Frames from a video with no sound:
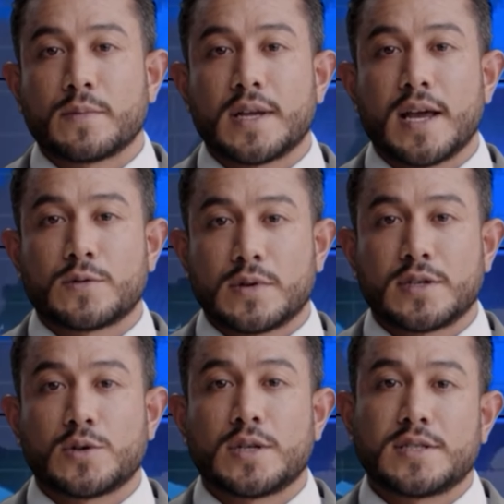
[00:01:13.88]
began with
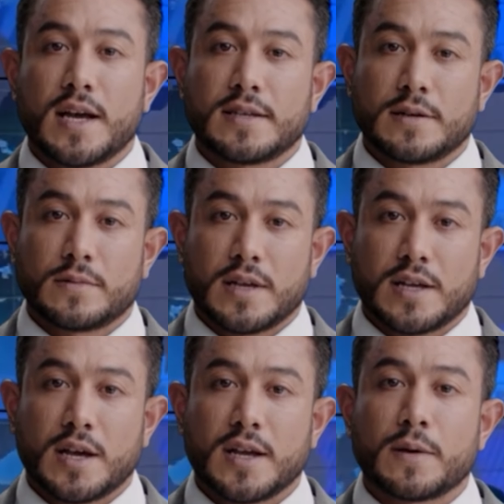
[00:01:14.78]
the college anthem,
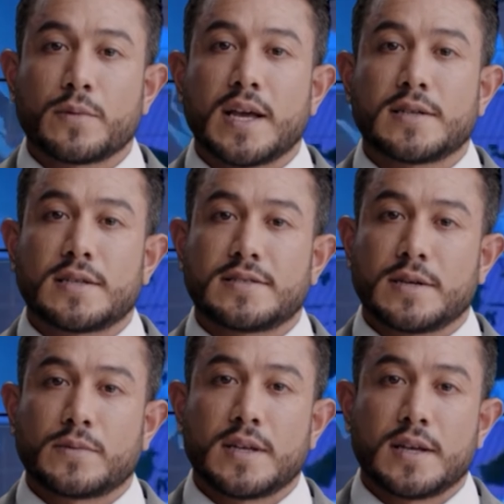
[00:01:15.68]
a lamp lighting
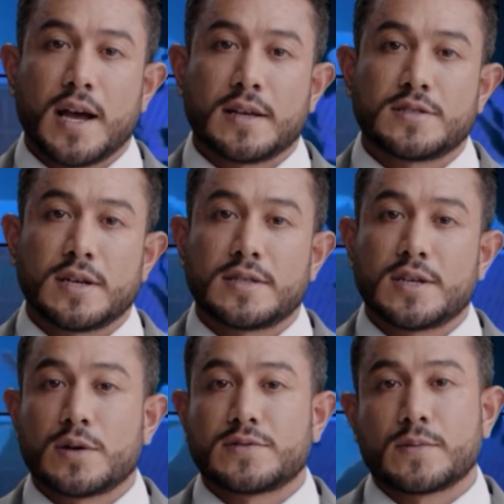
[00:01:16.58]
ceremony and chanting
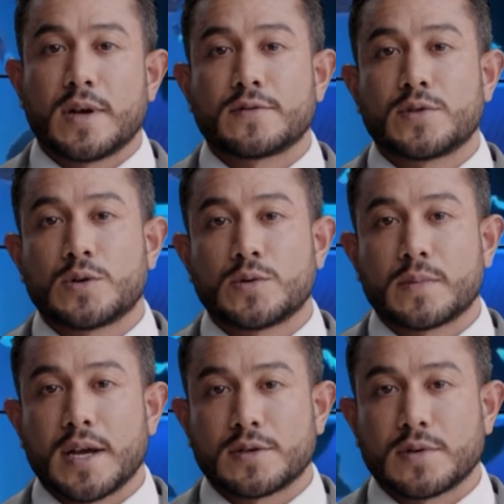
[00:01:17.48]
of Shabad followed
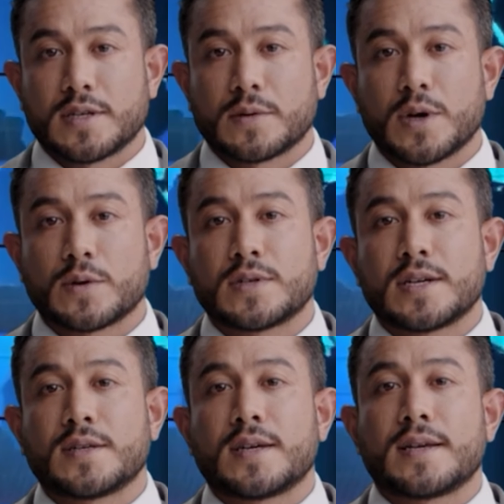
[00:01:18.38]
by the welcome of
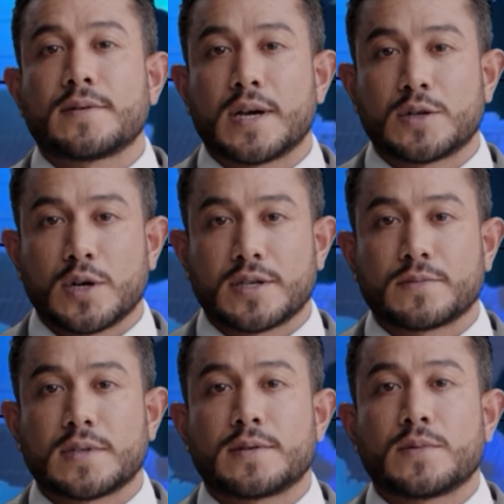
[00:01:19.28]
dignitaries by college
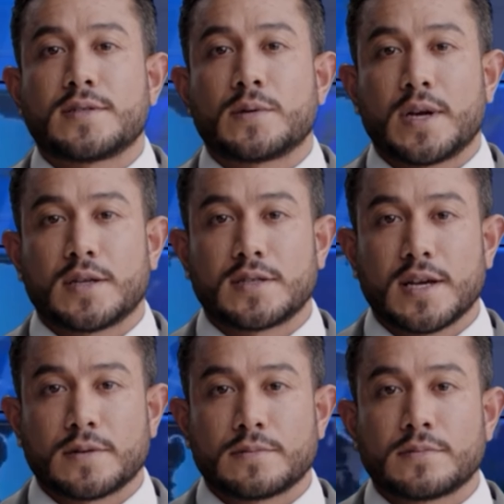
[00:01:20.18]
principal Sapna
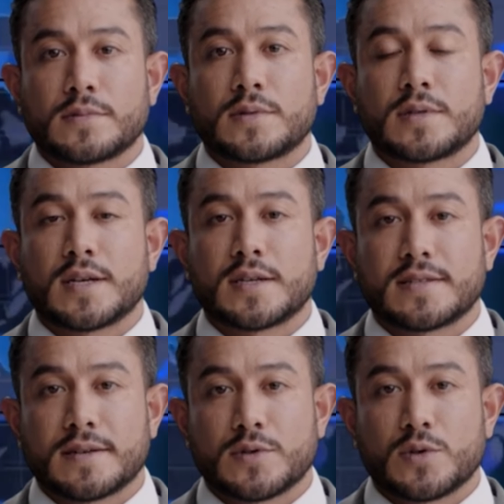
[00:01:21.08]
Nanda.
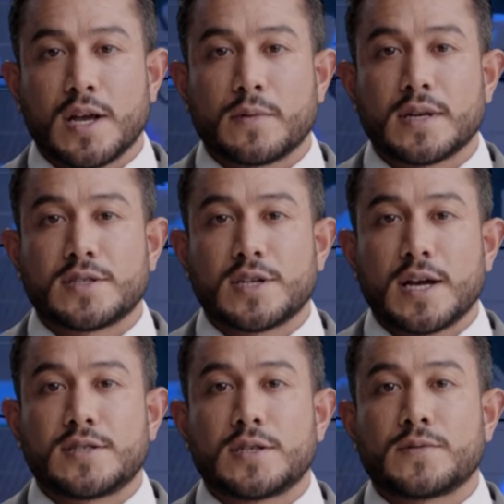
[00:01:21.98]
NSS program in
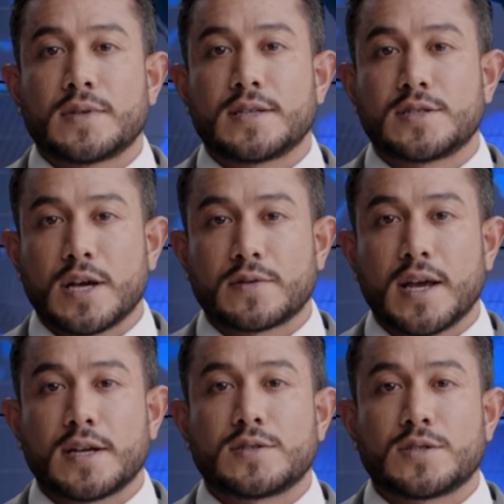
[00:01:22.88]
charge Ravneet
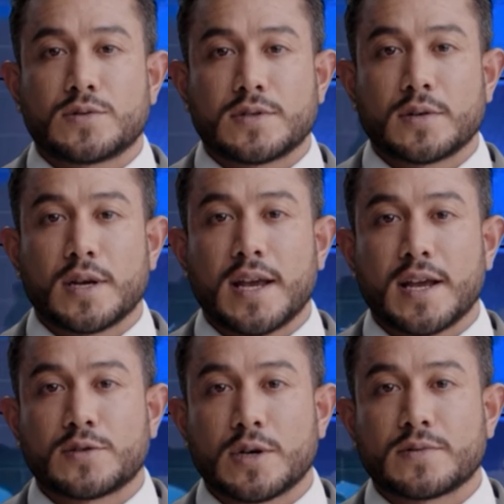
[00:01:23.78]
Chawla introduced the
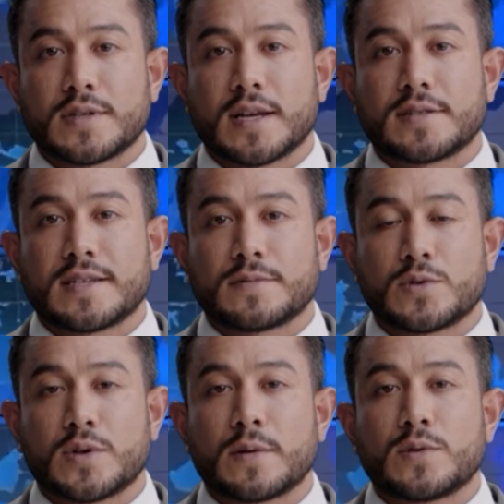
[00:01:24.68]
layout of the NSS
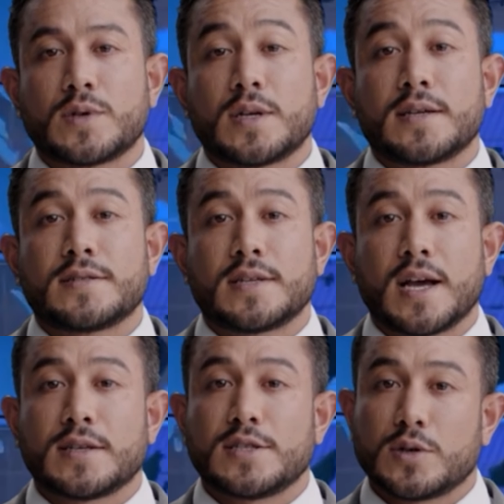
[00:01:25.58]
program to the guests
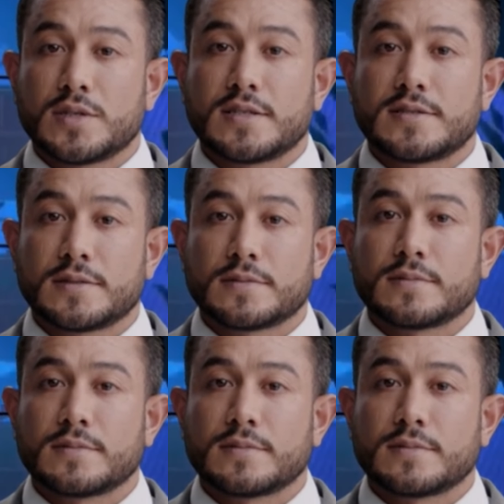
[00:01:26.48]
and the audience.